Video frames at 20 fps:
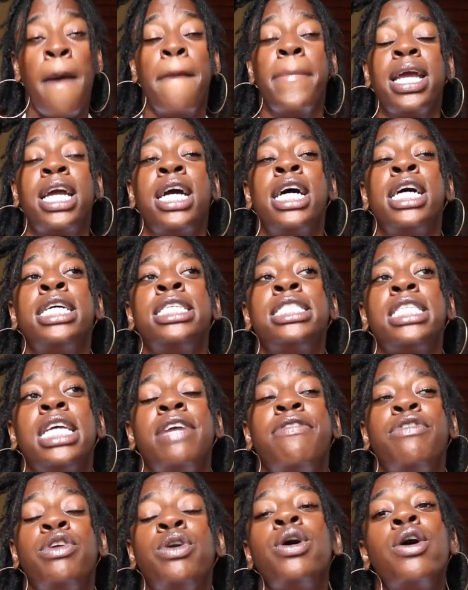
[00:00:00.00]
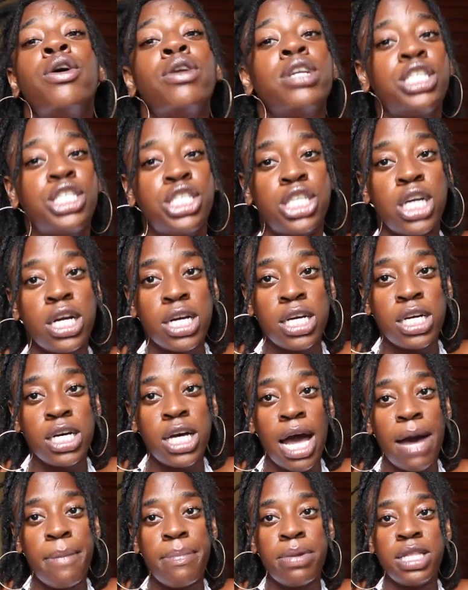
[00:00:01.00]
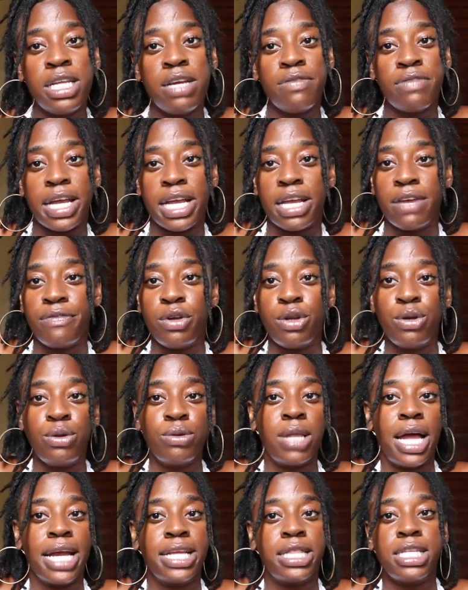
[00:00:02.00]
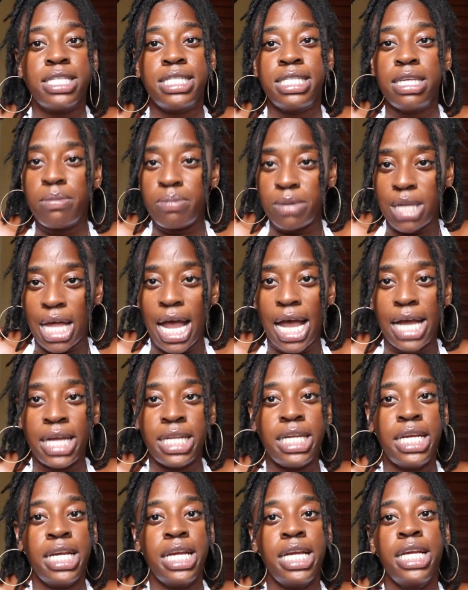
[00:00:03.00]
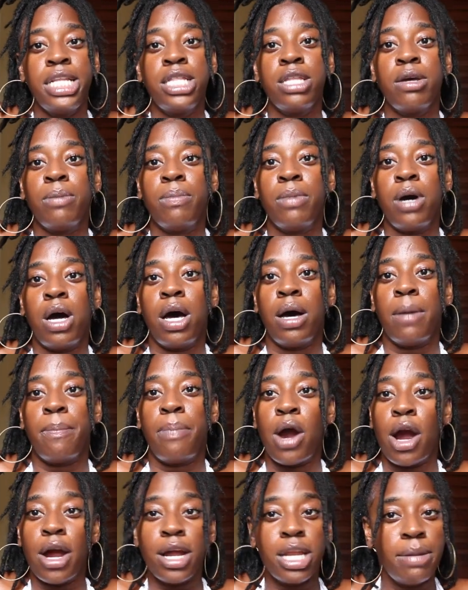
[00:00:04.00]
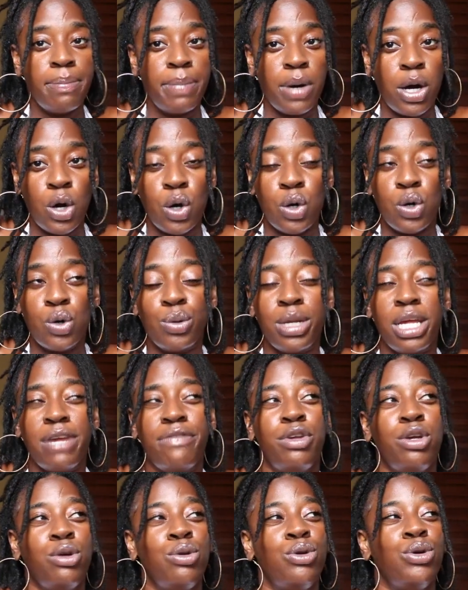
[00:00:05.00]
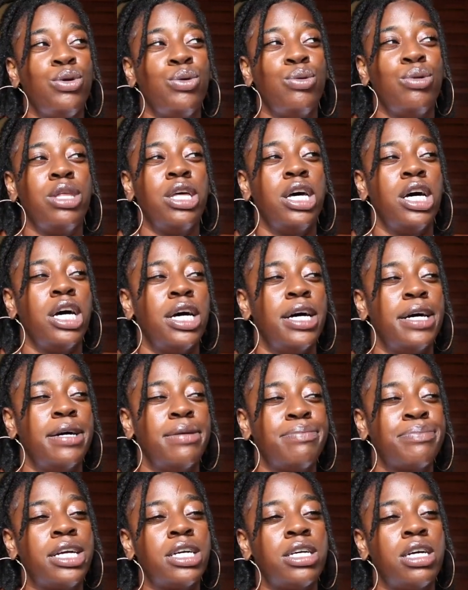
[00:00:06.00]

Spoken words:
Because if you go to Chukka, I believe, like if you do like the zip lining, the party boat, if you do the